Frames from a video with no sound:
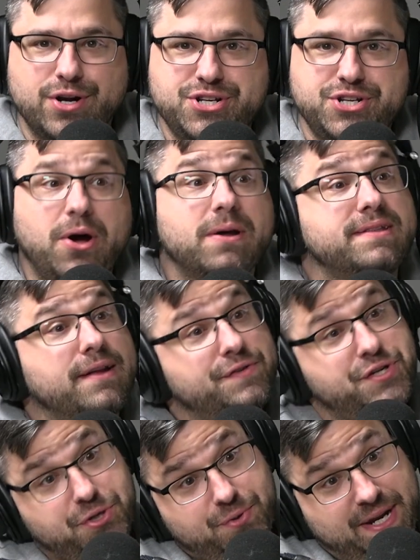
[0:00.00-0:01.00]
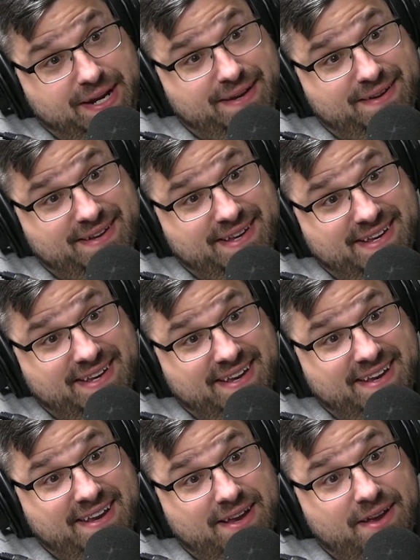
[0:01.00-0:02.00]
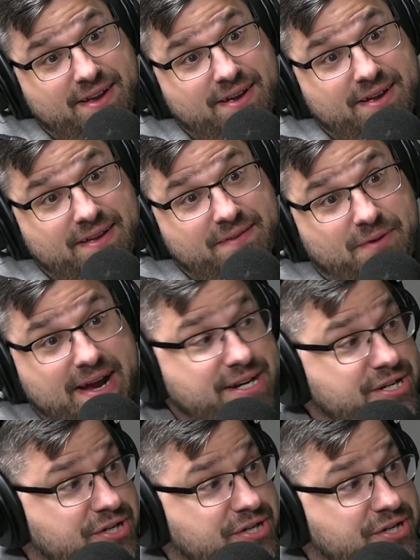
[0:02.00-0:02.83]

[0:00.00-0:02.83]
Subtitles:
or a stuffed Shoonie. Right,